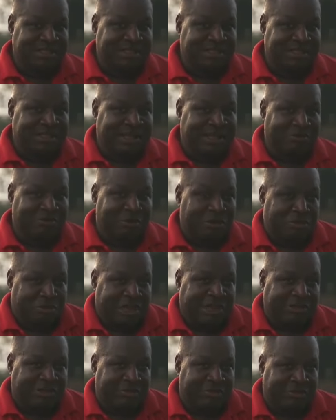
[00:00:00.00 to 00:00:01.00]

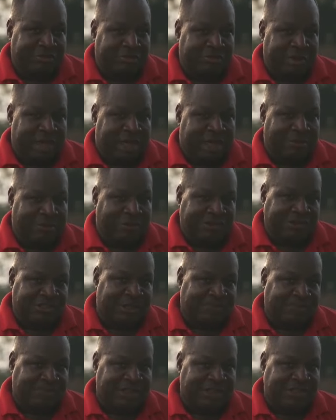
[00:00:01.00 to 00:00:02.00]
really um, wasn't
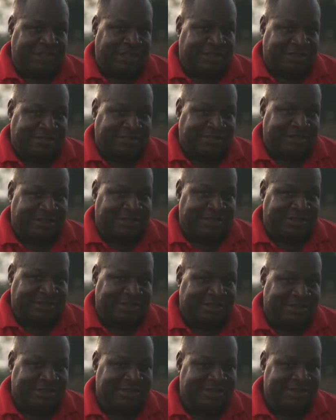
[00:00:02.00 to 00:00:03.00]
up to, to, to, to
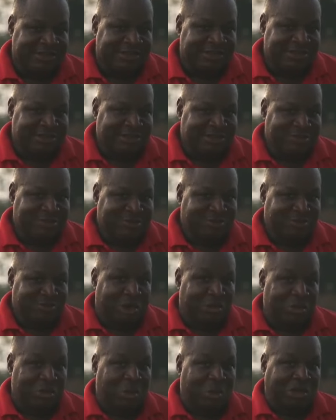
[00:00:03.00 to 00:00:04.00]
what
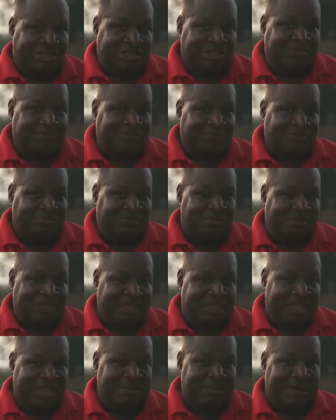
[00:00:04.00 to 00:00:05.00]
we wanted from the
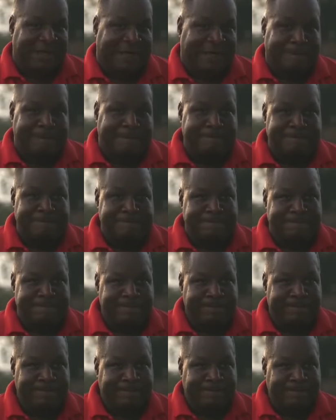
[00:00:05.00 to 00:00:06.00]
game. Um,
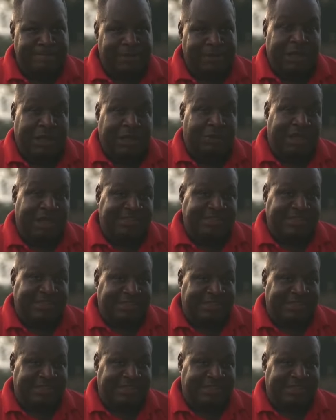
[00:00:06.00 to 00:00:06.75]
otherwise, I think the